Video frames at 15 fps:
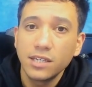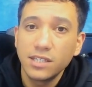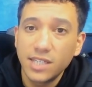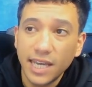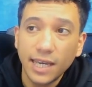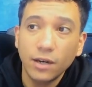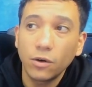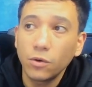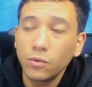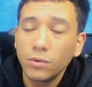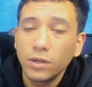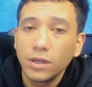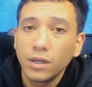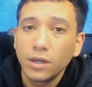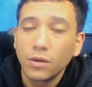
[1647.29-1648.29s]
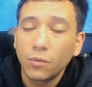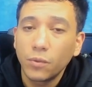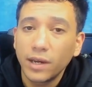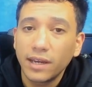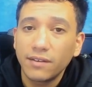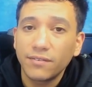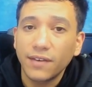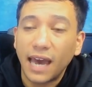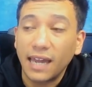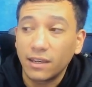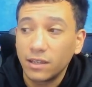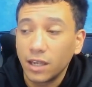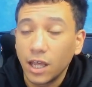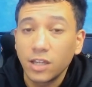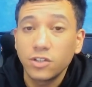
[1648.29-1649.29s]
deal with
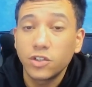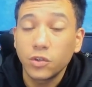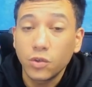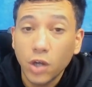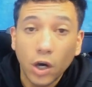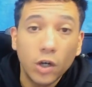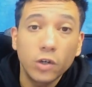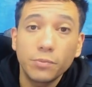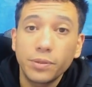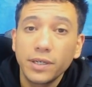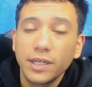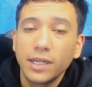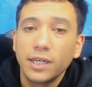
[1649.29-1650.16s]
and learn to cope